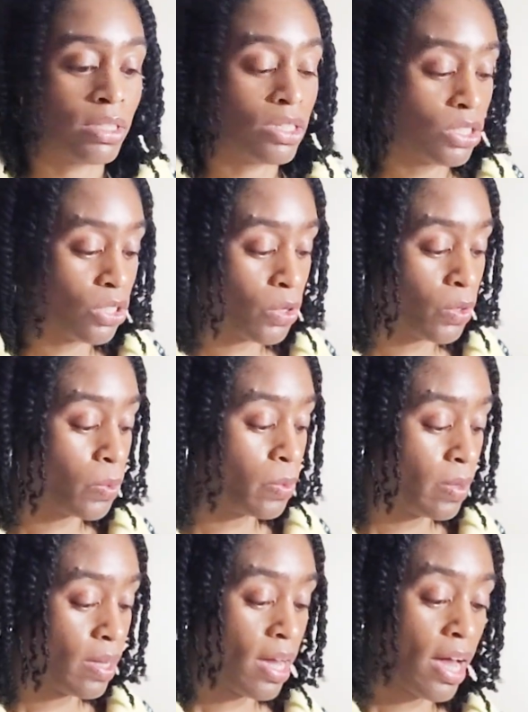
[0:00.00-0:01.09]
So
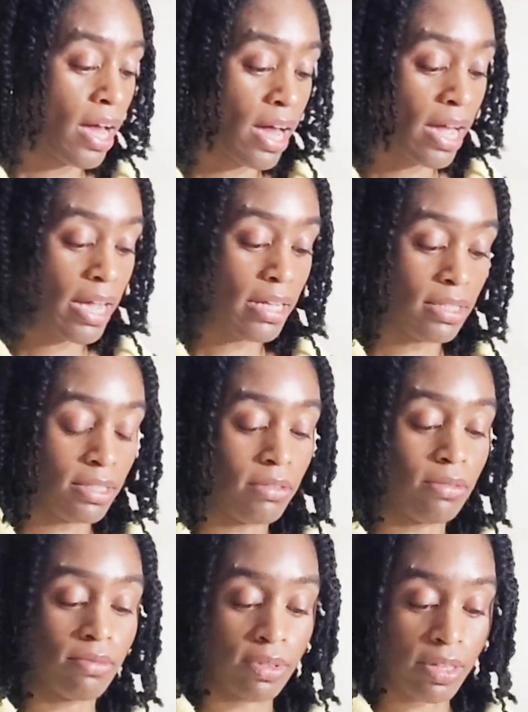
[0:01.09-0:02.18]
I had to
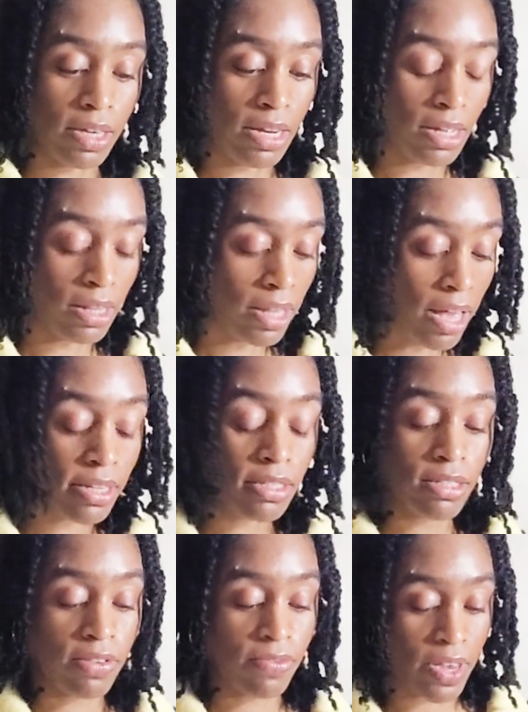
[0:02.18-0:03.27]
cut a lot of
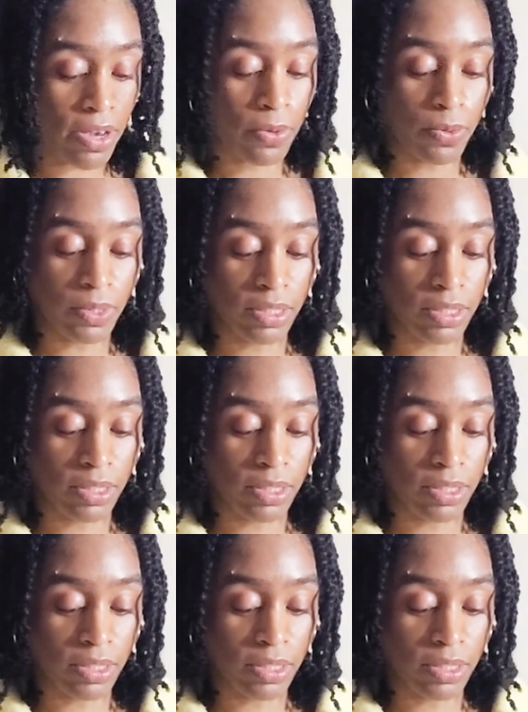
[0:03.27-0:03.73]
stuff out.